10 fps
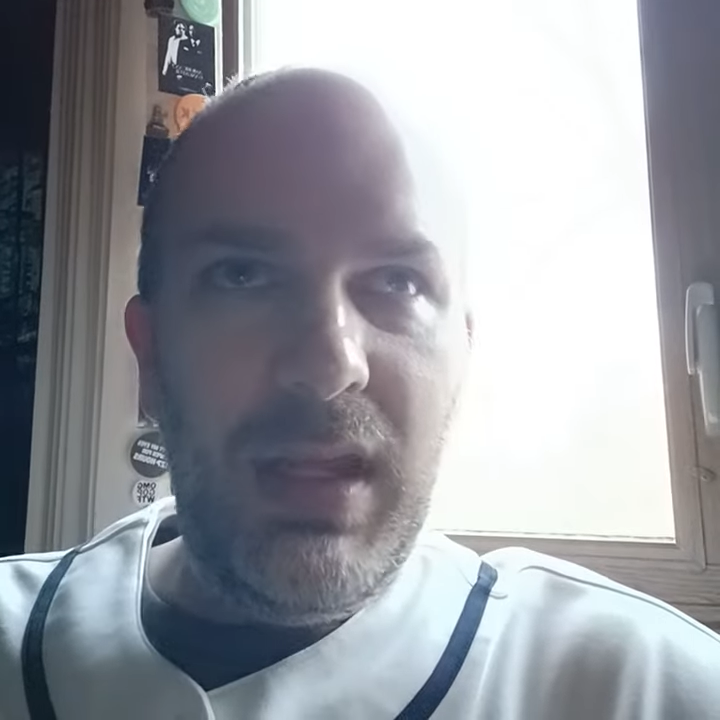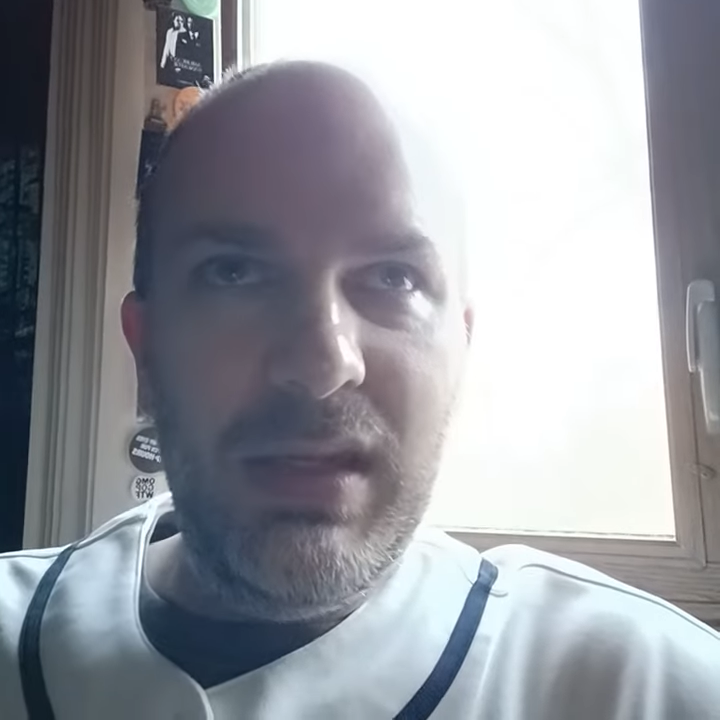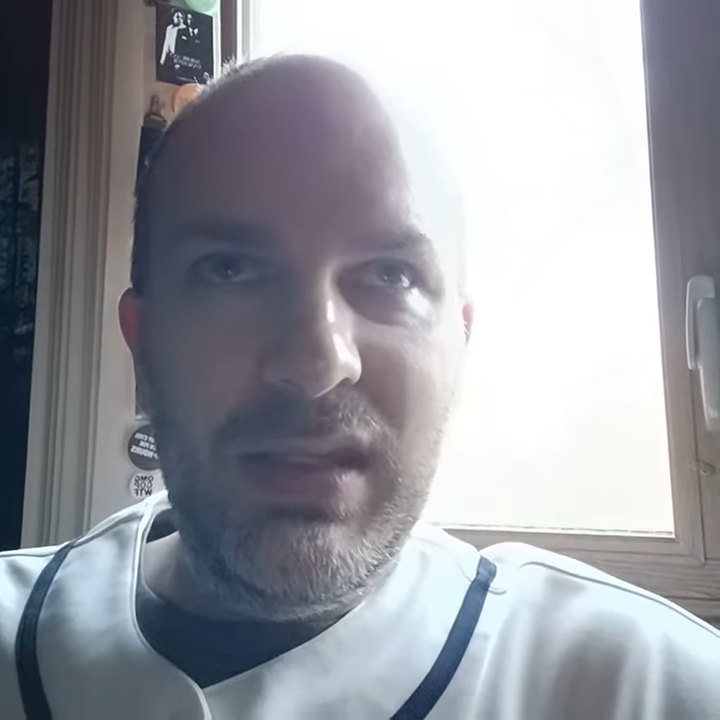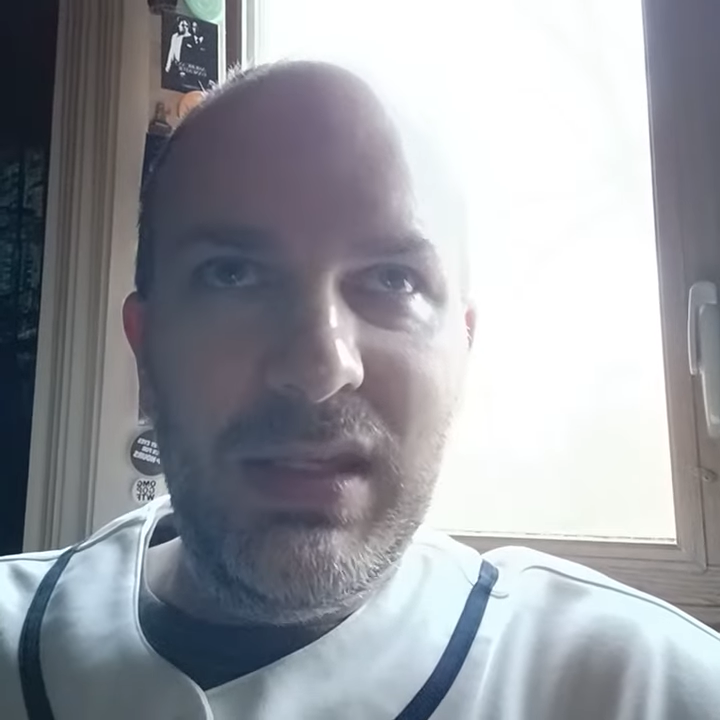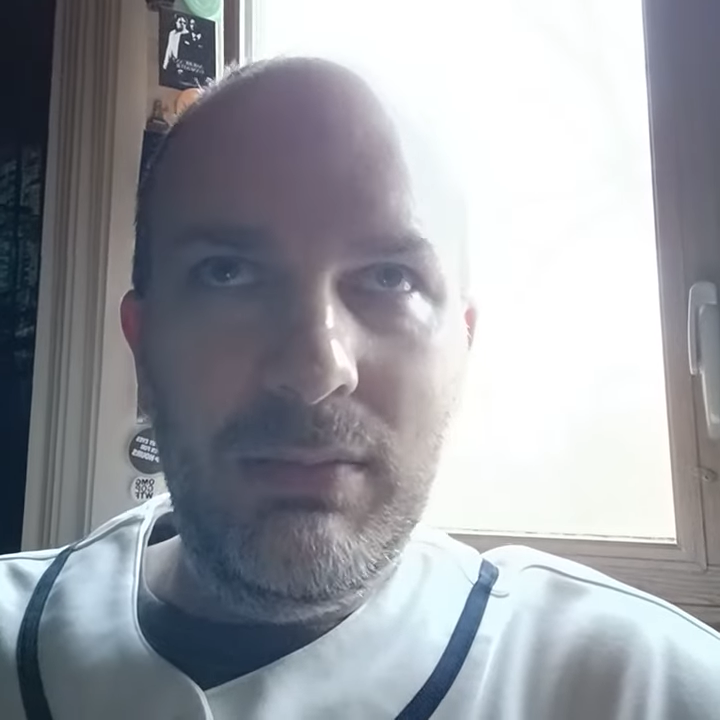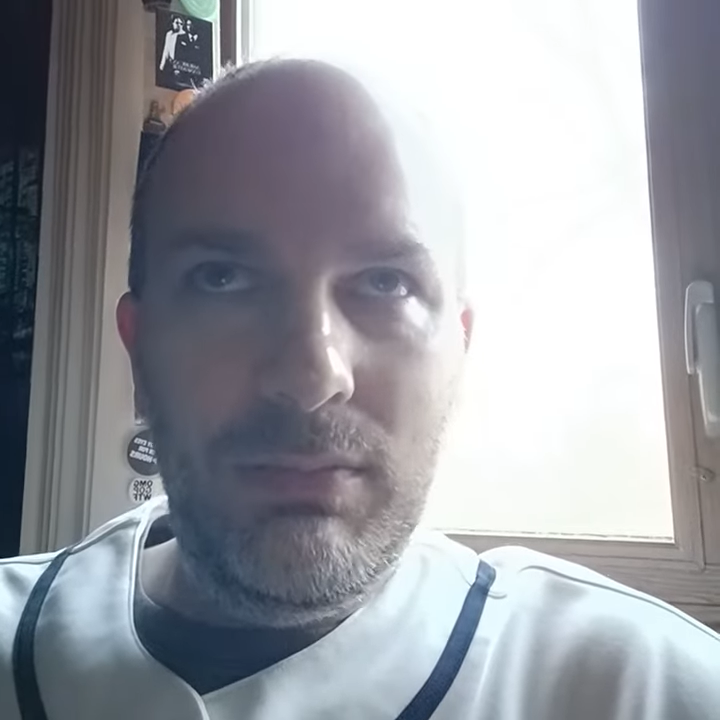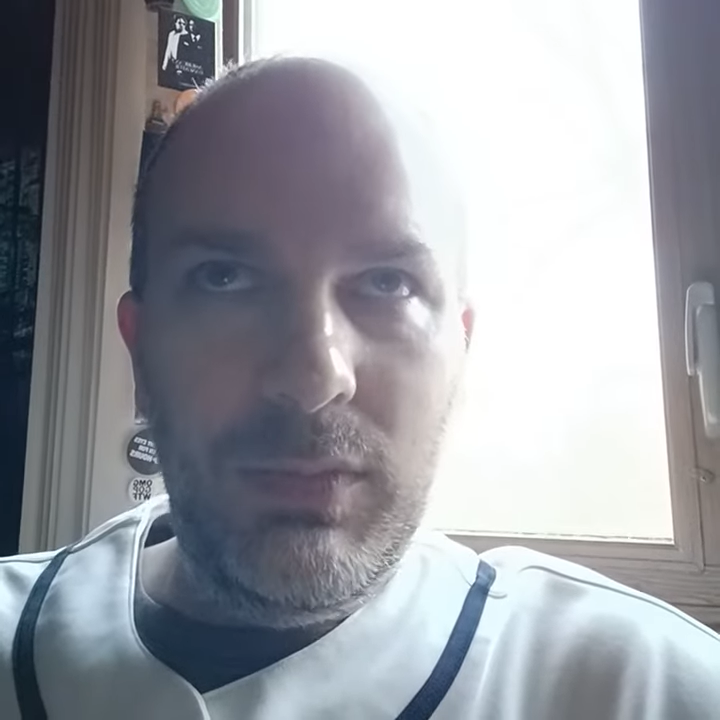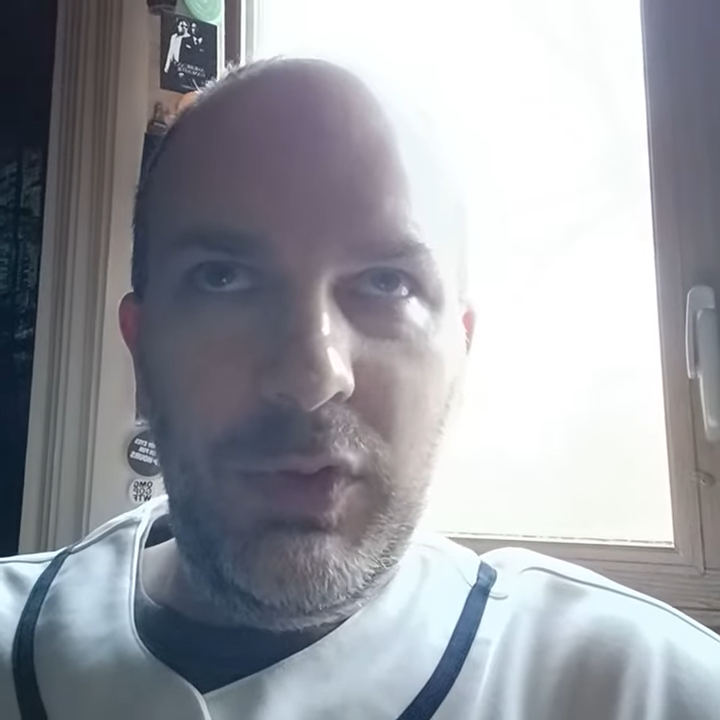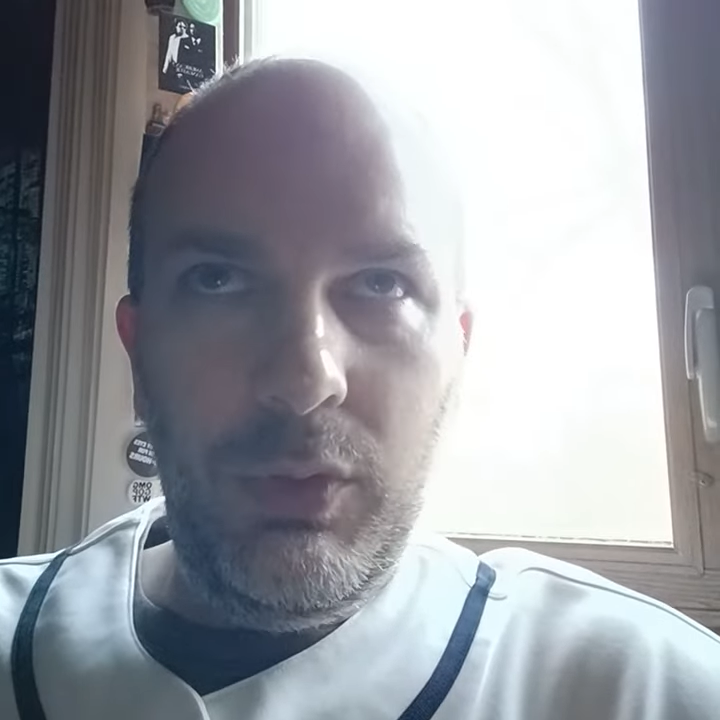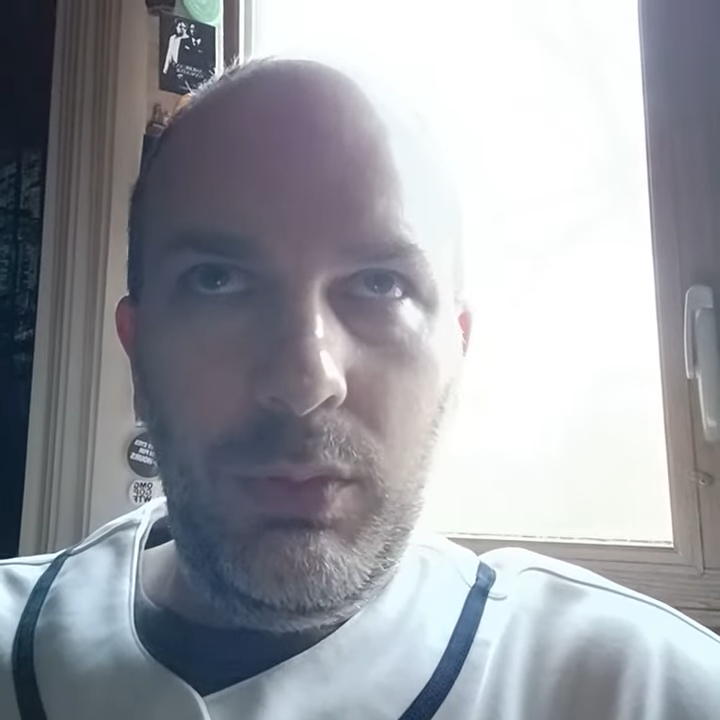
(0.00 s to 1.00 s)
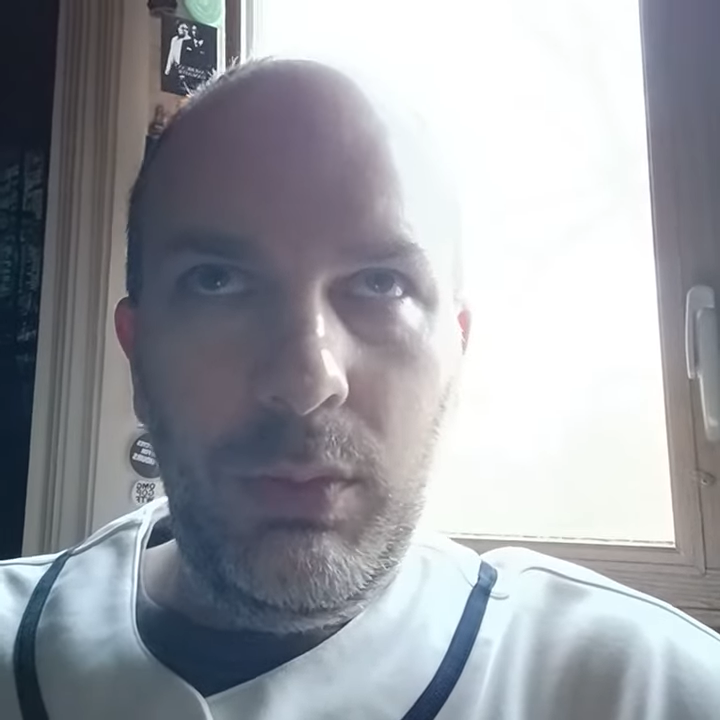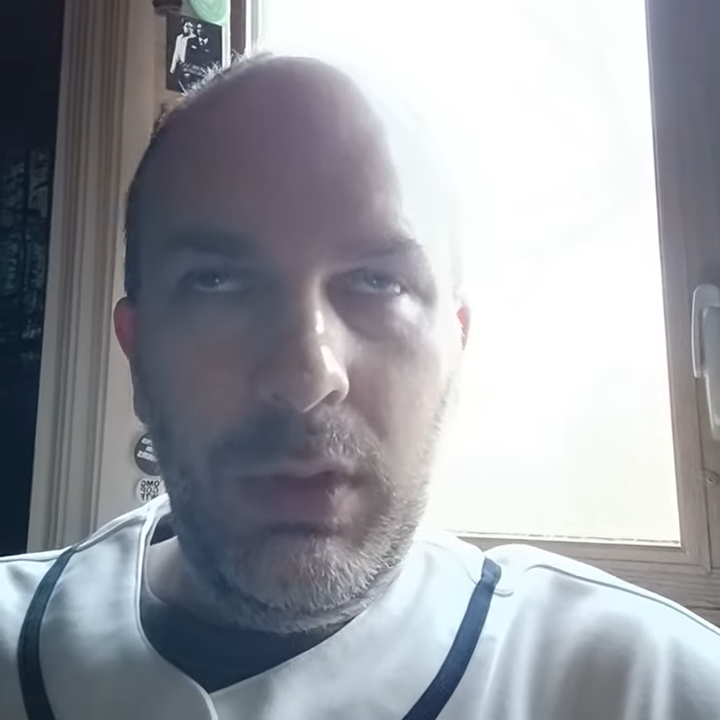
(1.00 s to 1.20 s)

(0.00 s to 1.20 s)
and get you know